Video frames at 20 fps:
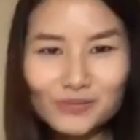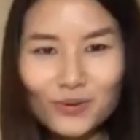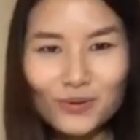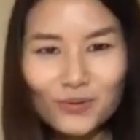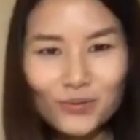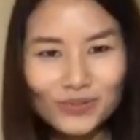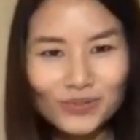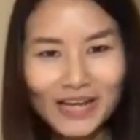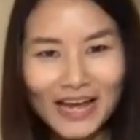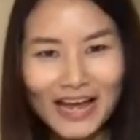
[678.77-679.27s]

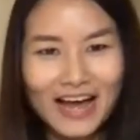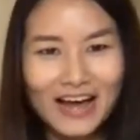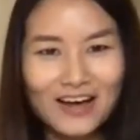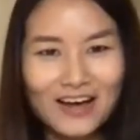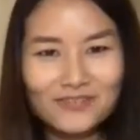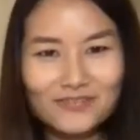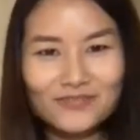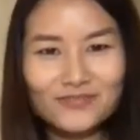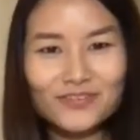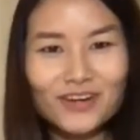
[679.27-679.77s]
would have
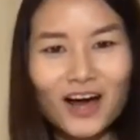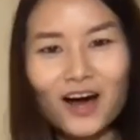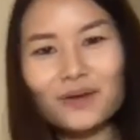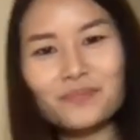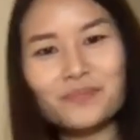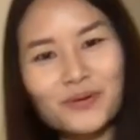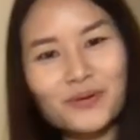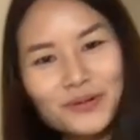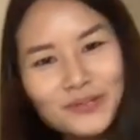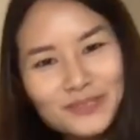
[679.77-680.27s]
hot
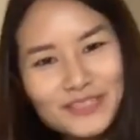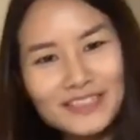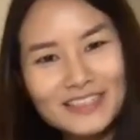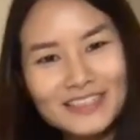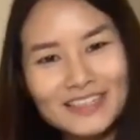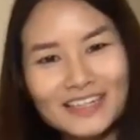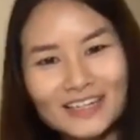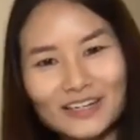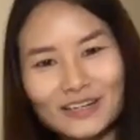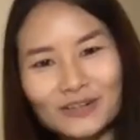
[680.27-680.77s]
pot
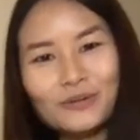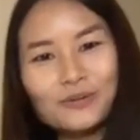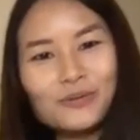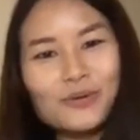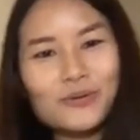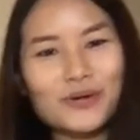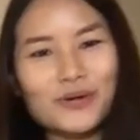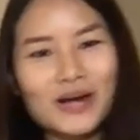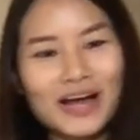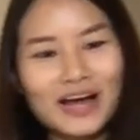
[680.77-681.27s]
or we
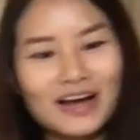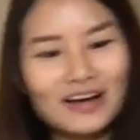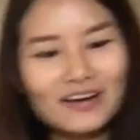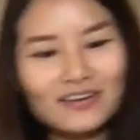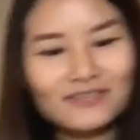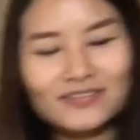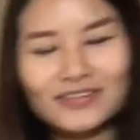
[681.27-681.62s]
will have